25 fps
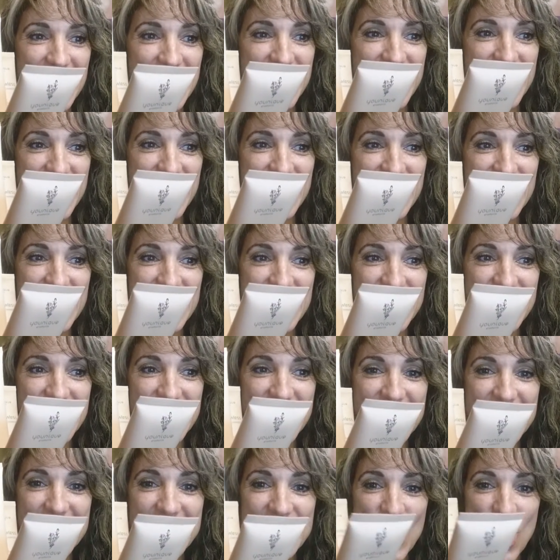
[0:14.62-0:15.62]
It
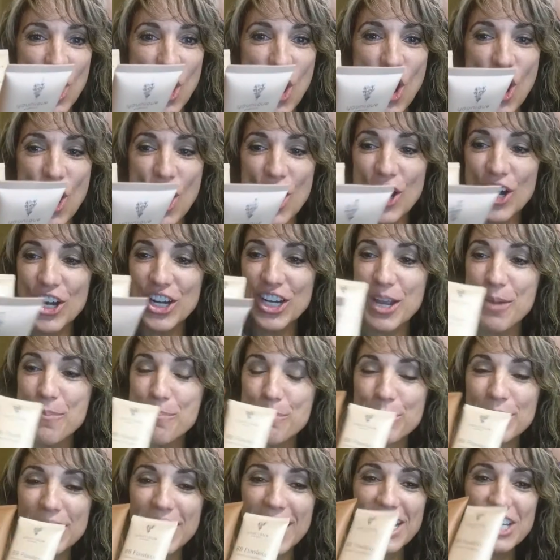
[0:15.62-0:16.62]
is our
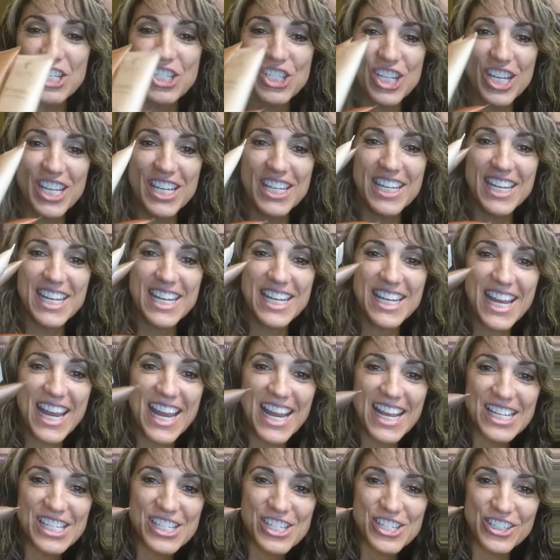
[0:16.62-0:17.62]
complexion
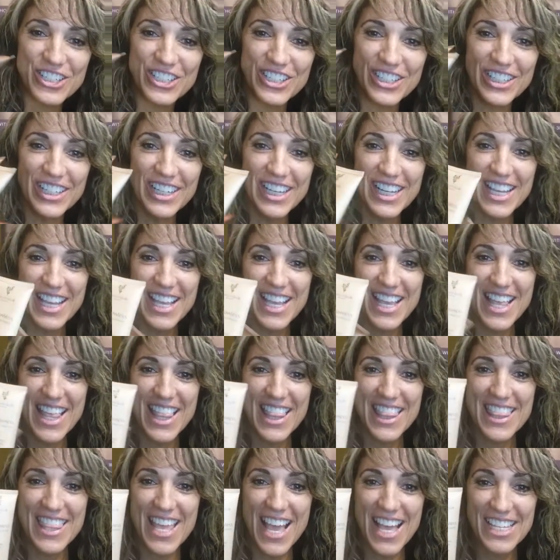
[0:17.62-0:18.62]
enhancer.
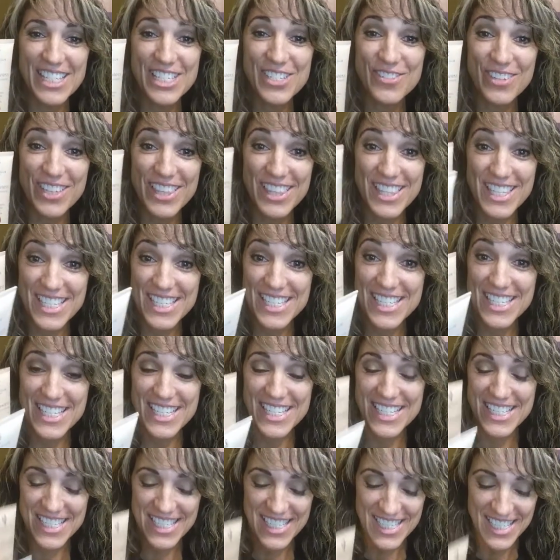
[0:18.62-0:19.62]
That's what this
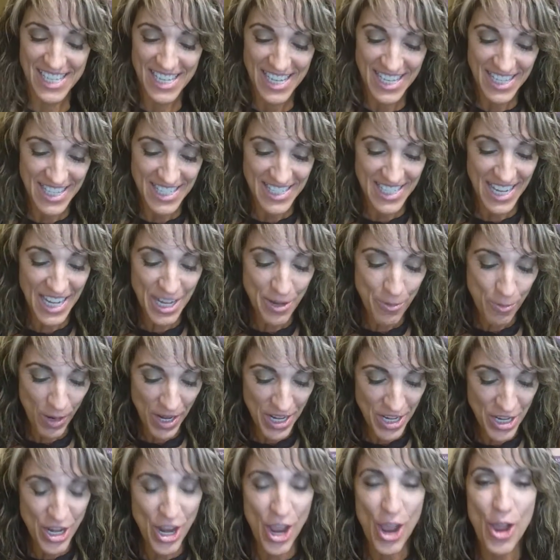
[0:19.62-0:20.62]
is. Does
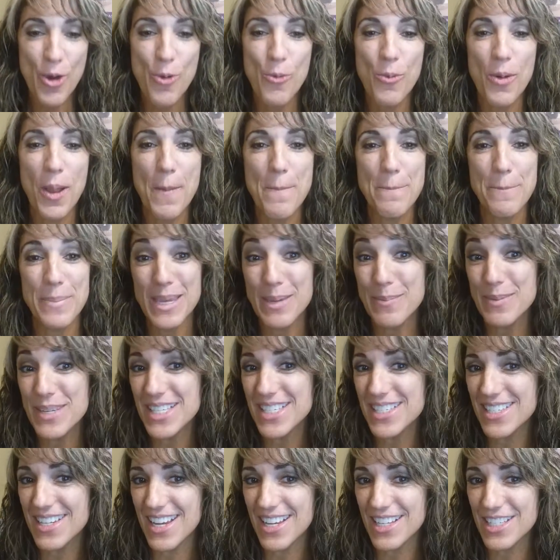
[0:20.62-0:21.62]
anyone know what BB
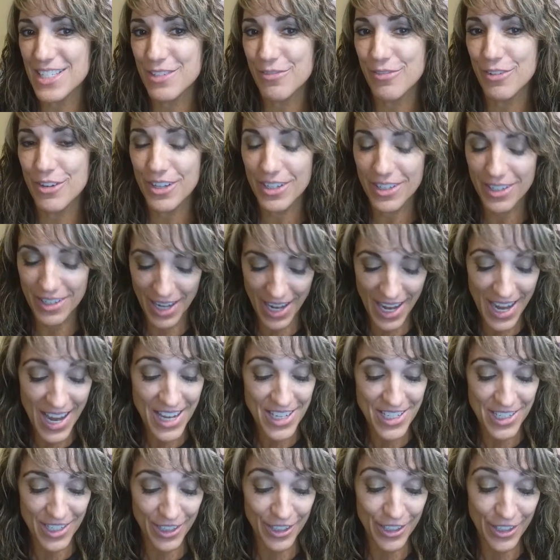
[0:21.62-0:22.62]
stands for? I
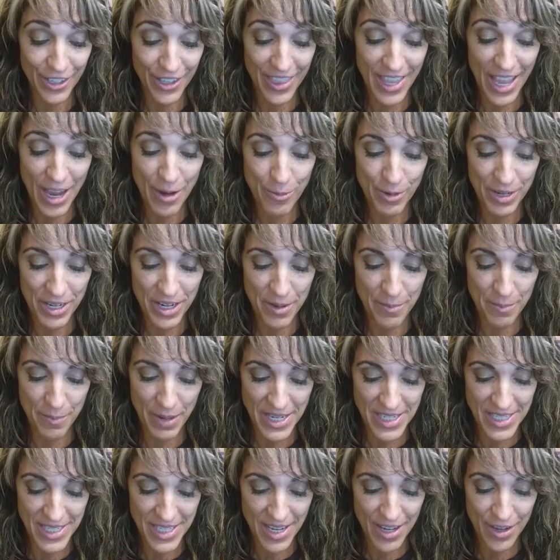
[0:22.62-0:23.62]
had to look that one up
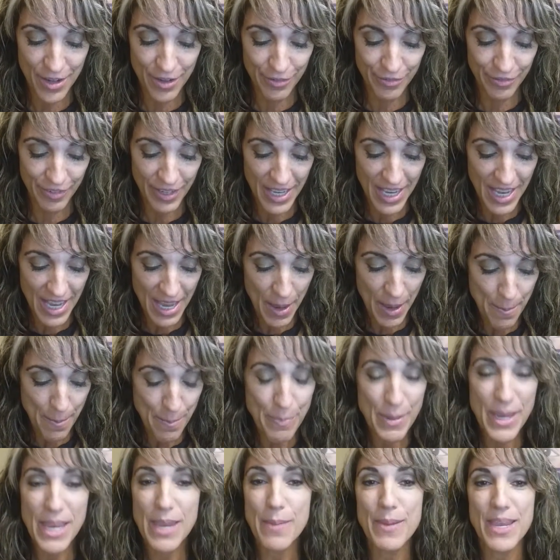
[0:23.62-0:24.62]
myself.
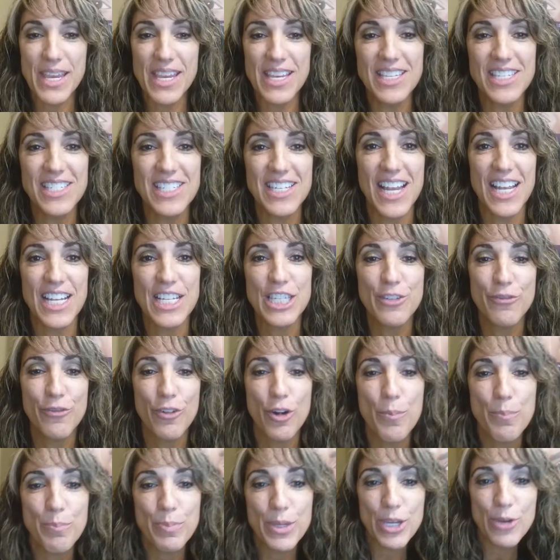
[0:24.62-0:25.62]
BB stands
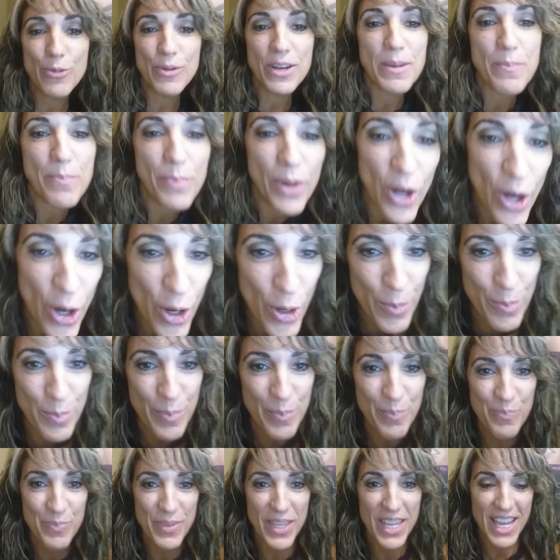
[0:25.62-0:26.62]
for Beauty
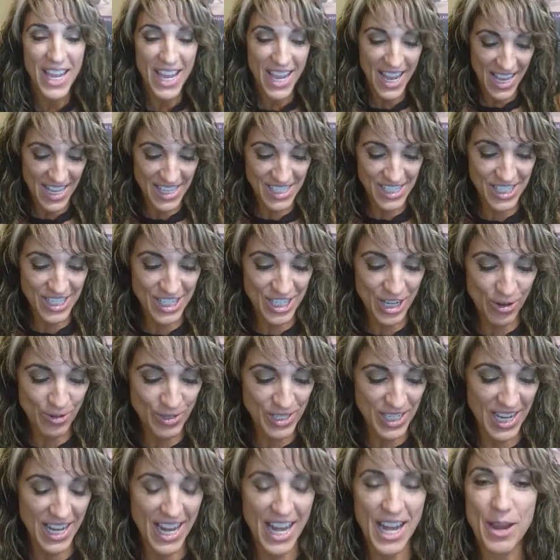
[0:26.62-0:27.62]
Balm. And so
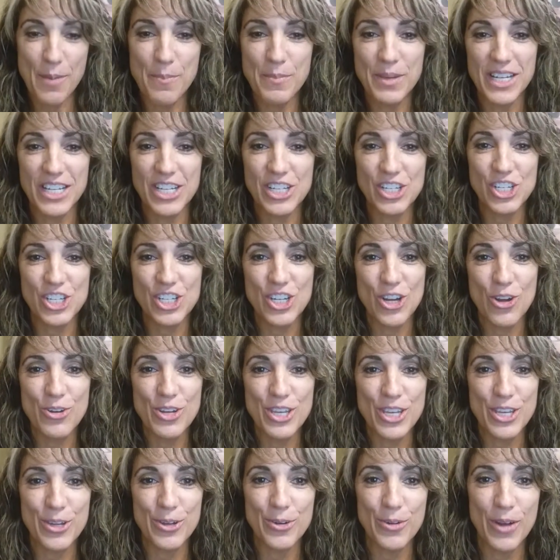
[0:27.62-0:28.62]
today I'm going to show
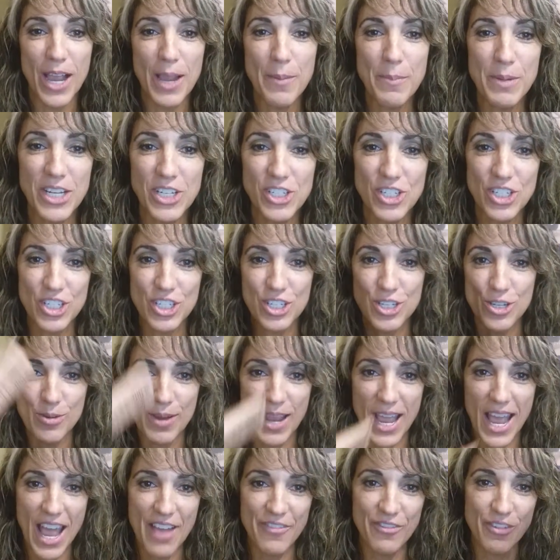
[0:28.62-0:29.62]
you, I'm going to just
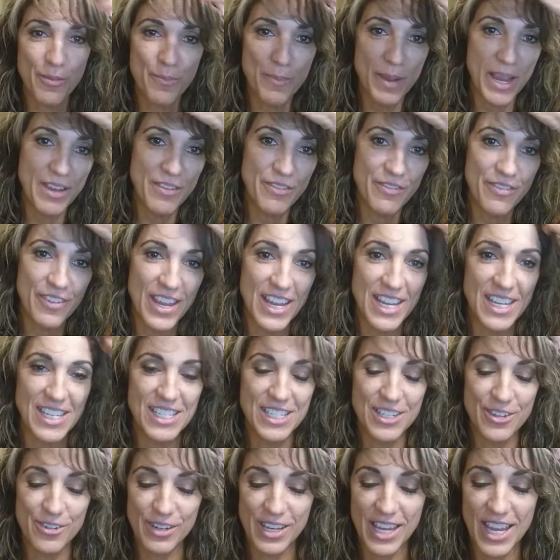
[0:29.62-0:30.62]
do half of my
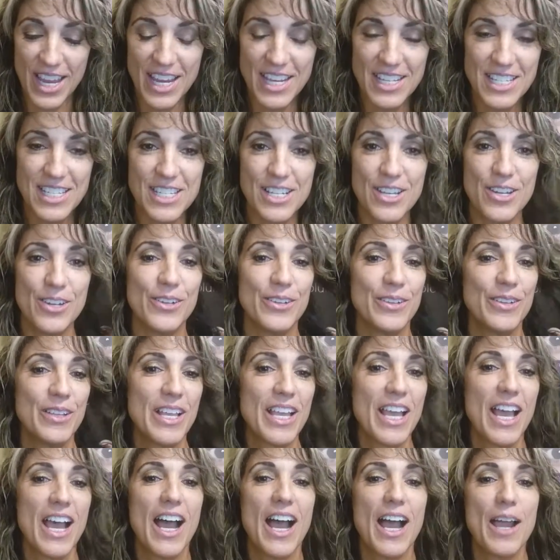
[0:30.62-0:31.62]
face, okay? So
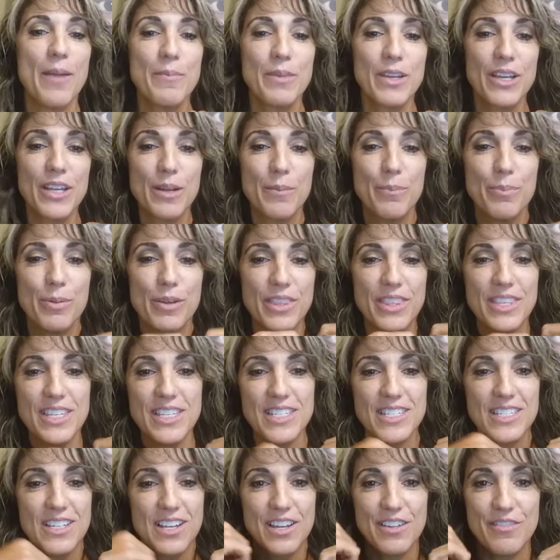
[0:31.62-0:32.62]
I'm going to put
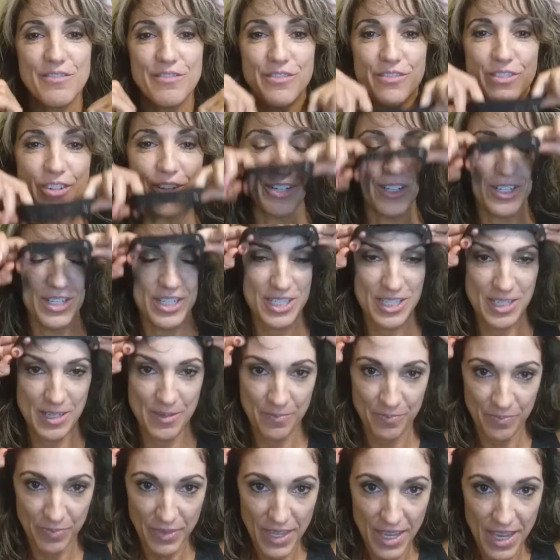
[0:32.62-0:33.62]
this on first.
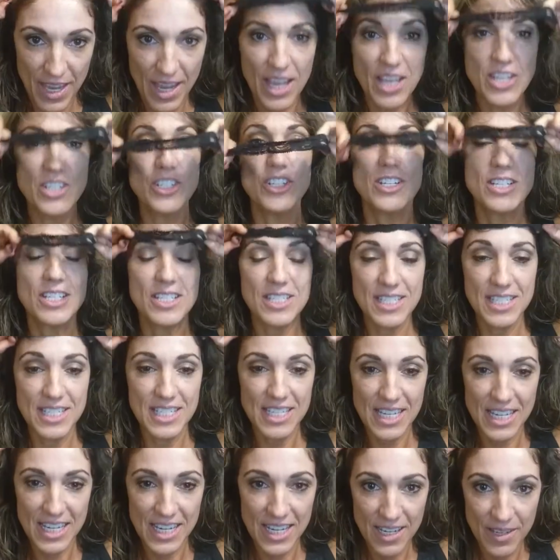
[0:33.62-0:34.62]
As you can
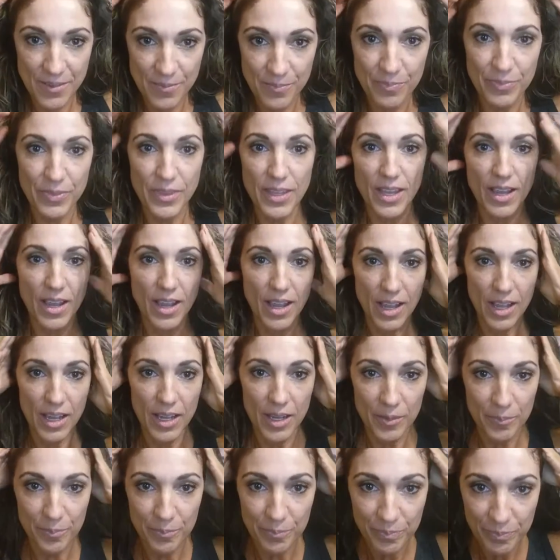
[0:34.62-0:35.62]
see,
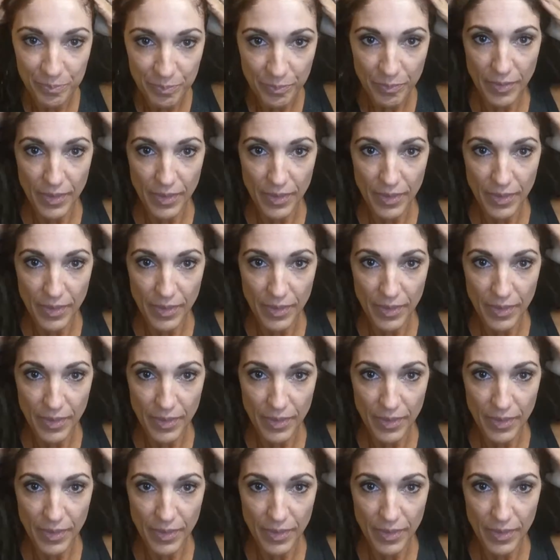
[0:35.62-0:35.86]
I